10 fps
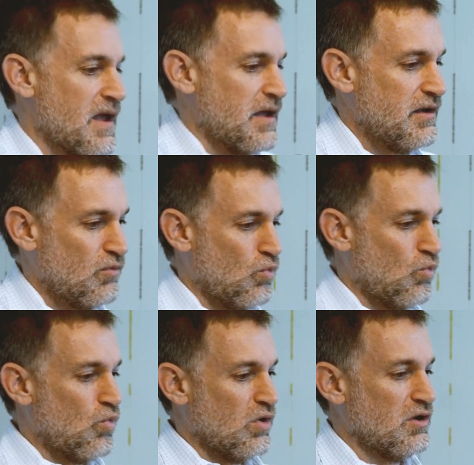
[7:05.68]
I
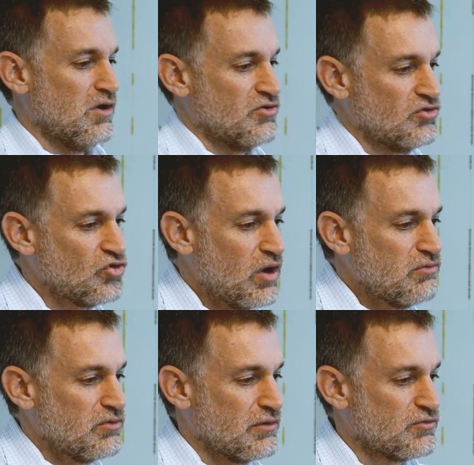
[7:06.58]

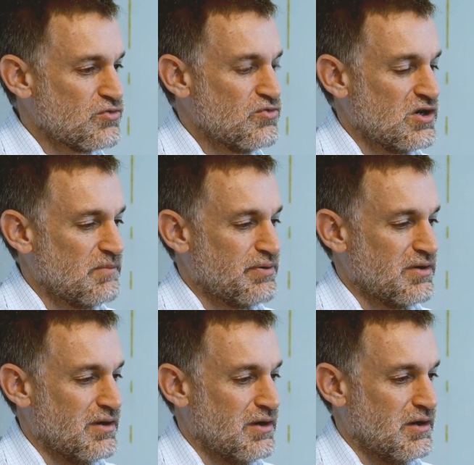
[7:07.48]
grew up,
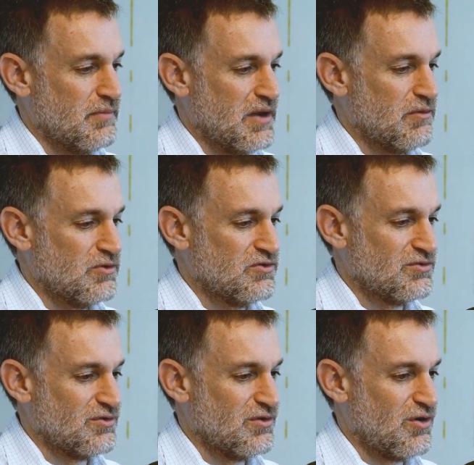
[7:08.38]
I
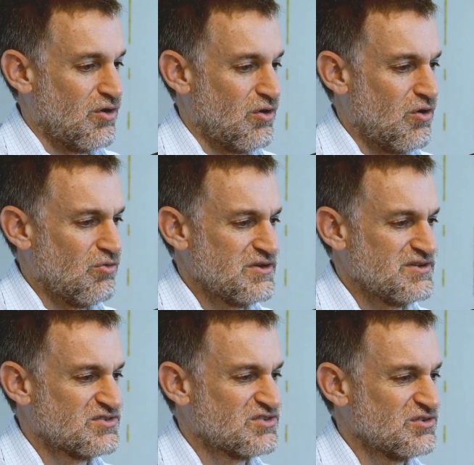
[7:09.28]
was
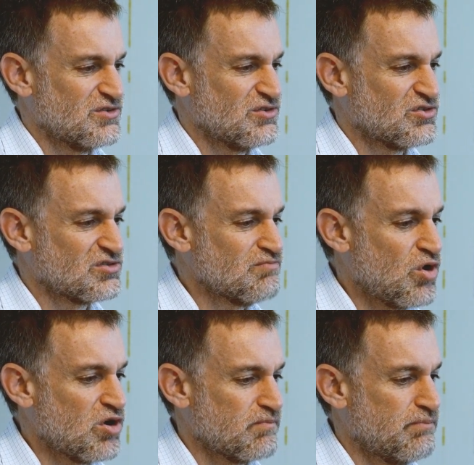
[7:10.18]
always
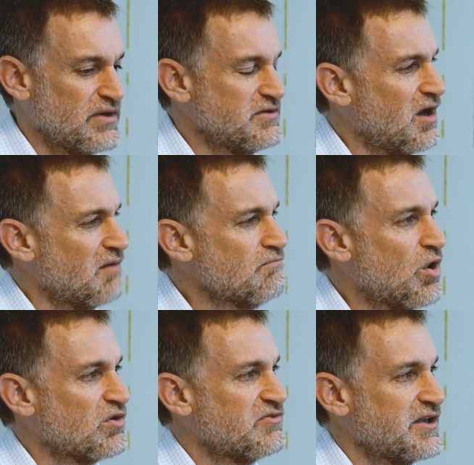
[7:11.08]
smart, but not
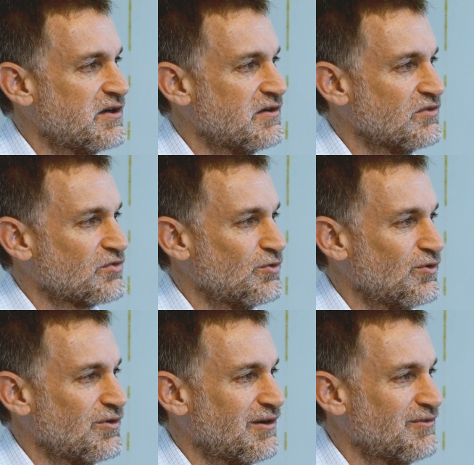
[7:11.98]
motivated in
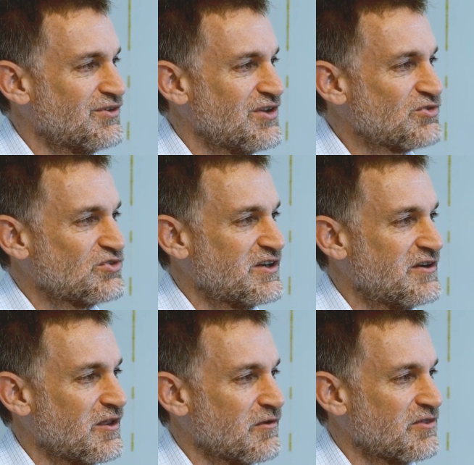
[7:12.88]
school. I was interested
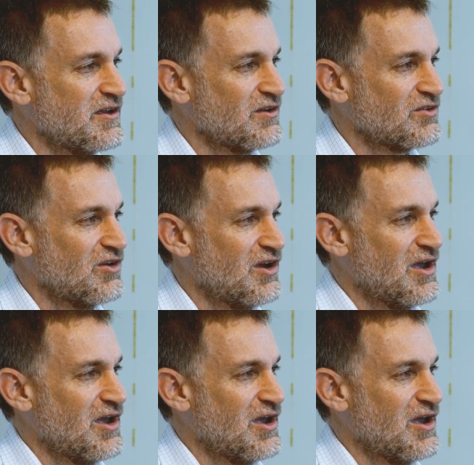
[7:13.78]
in other things.